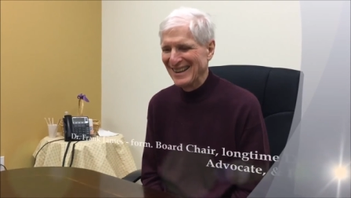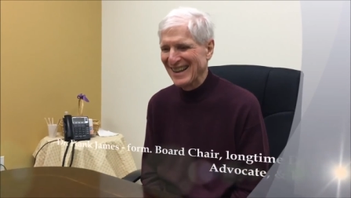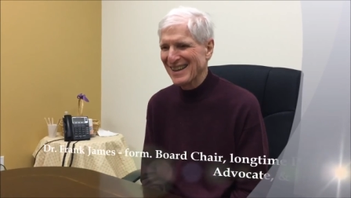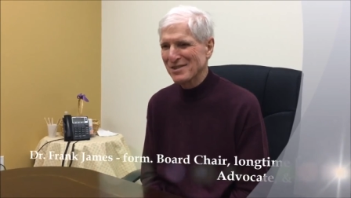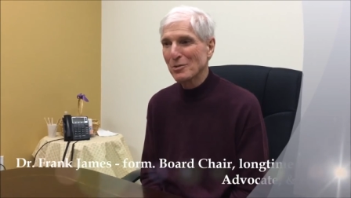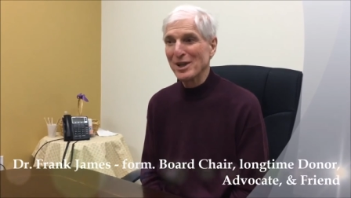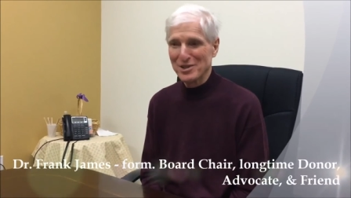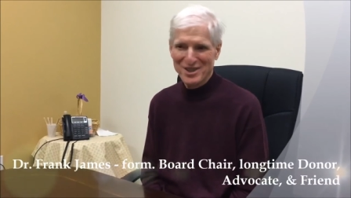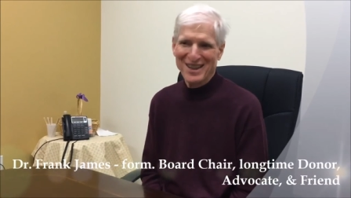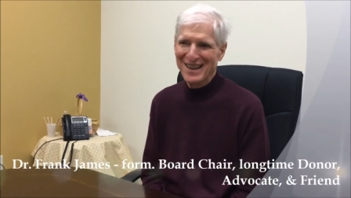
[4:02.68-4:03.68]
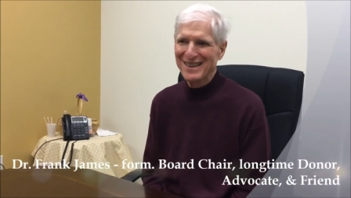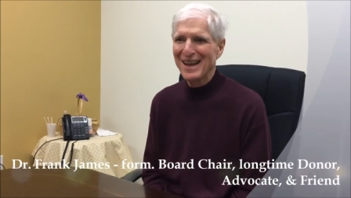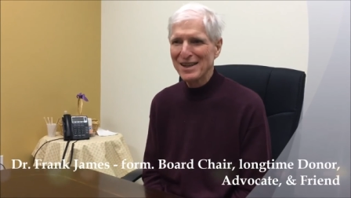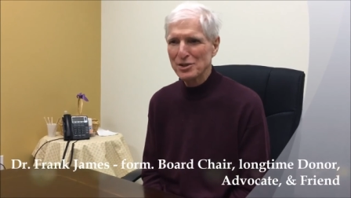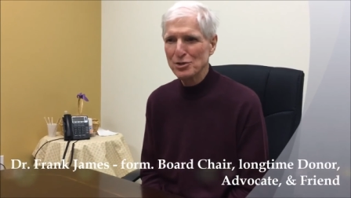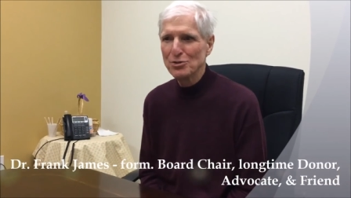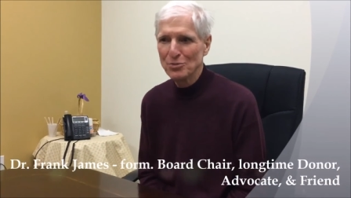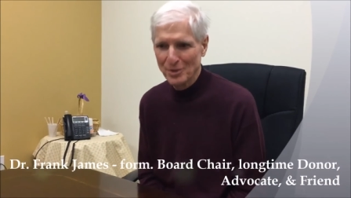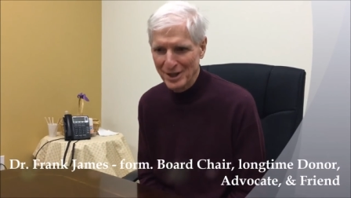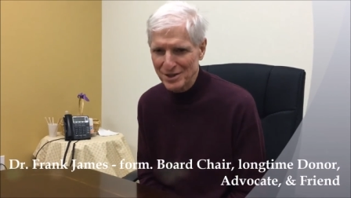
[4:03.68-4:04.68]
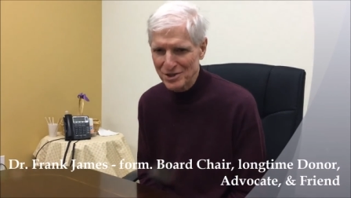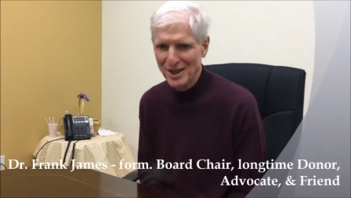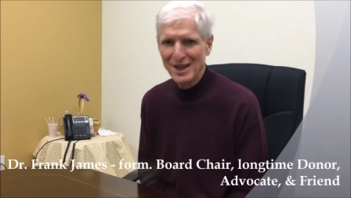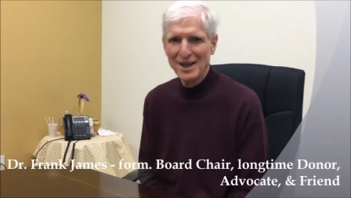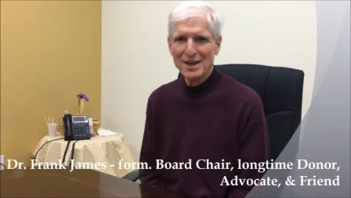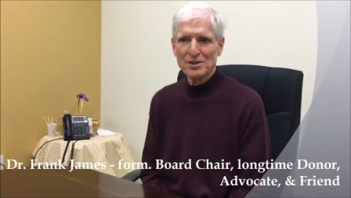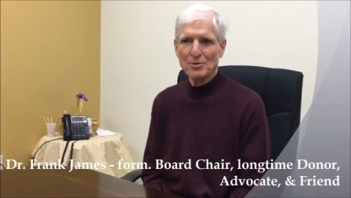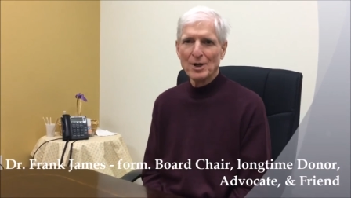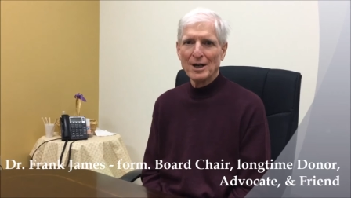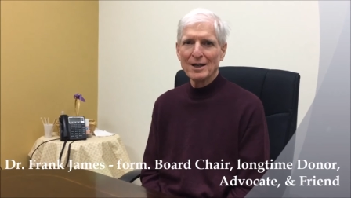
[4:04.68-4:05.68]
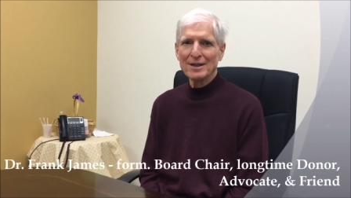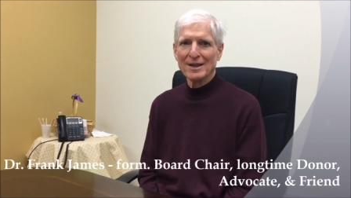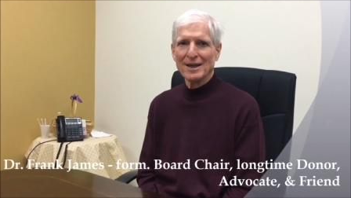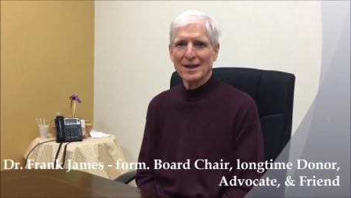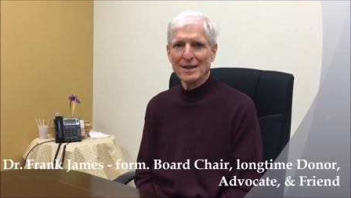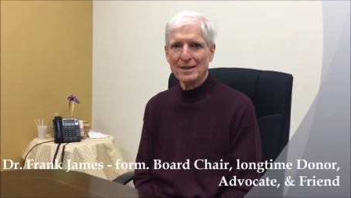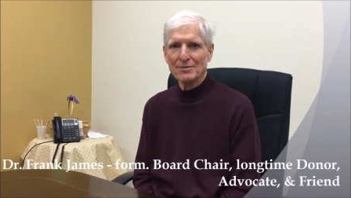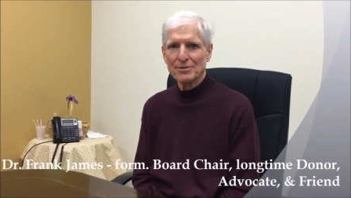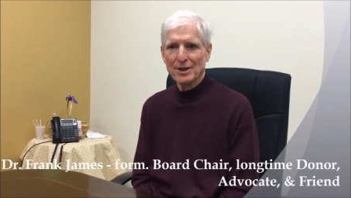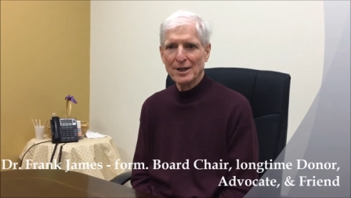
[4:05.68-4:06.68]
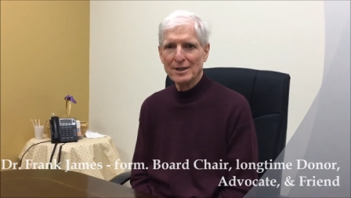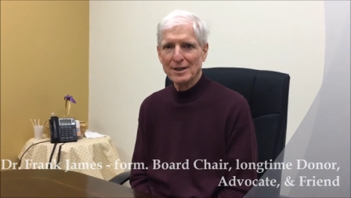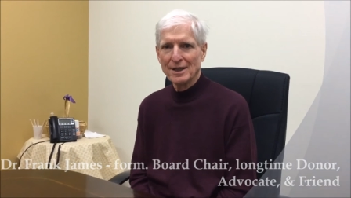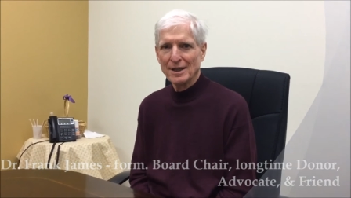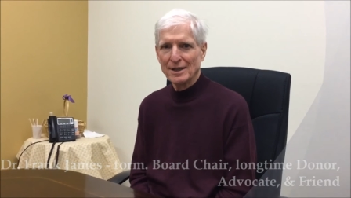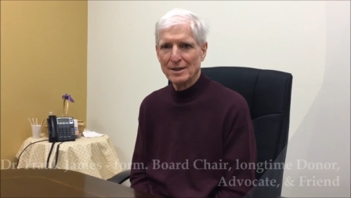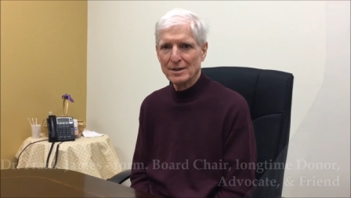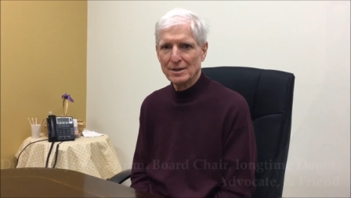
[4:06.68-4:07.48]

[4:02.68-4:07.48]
I'd like to wish, yeah, I'd like to wish Twana and Fred and